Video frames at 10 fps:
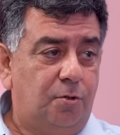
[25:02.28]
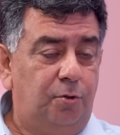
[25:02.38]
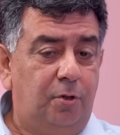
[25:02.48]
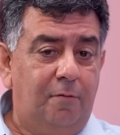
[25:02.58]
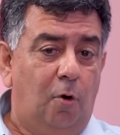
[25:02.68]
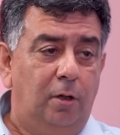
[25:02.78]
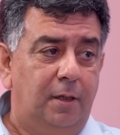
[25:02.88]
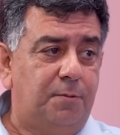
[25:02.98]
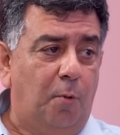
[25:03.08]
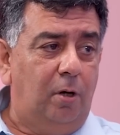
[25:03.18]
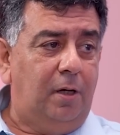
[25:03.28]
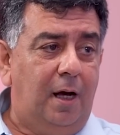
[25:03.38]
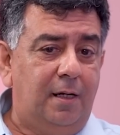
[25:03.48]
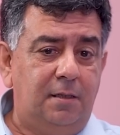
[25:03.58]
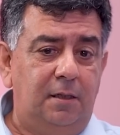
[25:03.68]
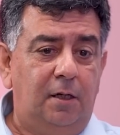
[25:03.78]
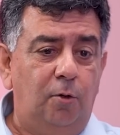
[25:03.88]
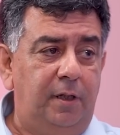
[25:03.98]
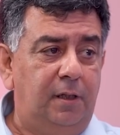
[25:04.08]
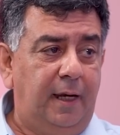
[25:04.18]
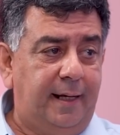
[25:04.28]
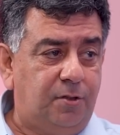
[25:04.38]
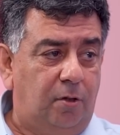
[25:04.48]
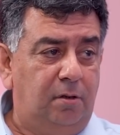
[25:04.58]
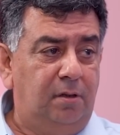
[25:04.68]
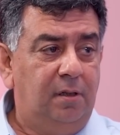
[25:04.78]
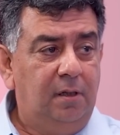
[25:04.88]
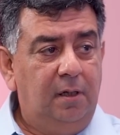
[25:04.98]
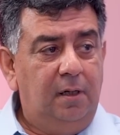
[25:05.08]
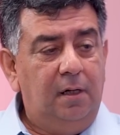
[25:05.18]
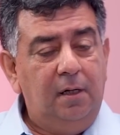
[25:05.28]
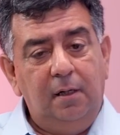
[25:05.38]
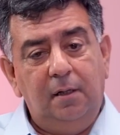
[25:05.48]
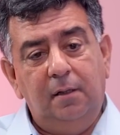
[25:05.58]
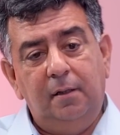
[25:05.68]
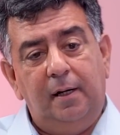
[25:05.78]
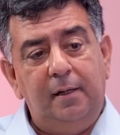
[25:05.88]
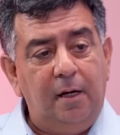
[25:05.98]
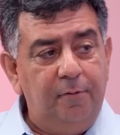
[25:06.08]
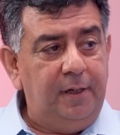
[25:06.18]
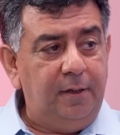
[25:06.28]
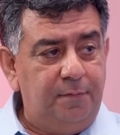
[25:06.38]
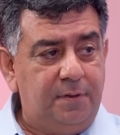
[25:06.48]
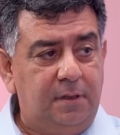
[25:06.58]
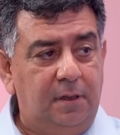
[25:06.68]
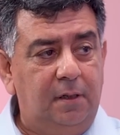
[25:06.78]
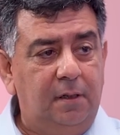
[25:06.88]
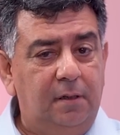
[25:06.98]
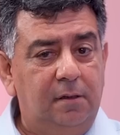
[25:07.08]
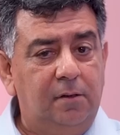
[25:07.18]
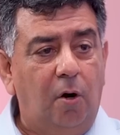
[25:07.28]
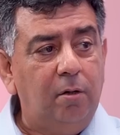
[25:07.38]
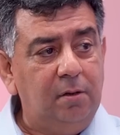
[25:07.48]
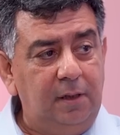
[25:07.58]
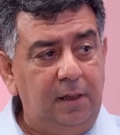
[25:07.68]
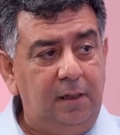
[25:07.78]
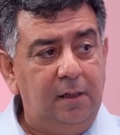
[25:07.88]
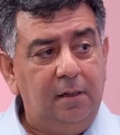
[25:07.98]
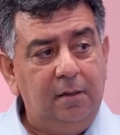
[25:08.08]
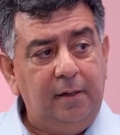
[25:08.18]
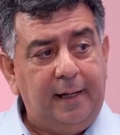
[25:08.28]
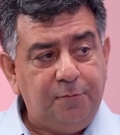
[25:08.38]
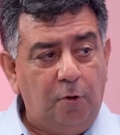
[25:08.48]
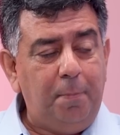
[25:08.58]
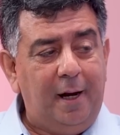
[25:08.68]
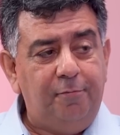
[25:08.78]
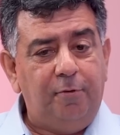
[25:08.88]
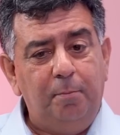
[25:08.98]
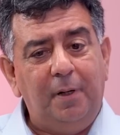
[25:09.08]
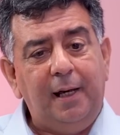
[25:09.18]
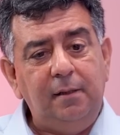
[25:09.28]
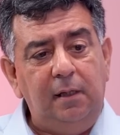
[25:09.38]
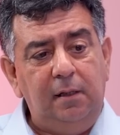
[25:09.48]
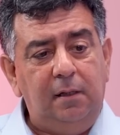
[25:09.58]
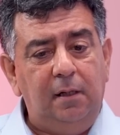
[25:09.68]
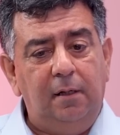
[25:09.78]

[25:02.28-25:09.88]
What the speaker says: So you'd have all the small cars, including the Nexon and derivatives on the X4 platform. But I think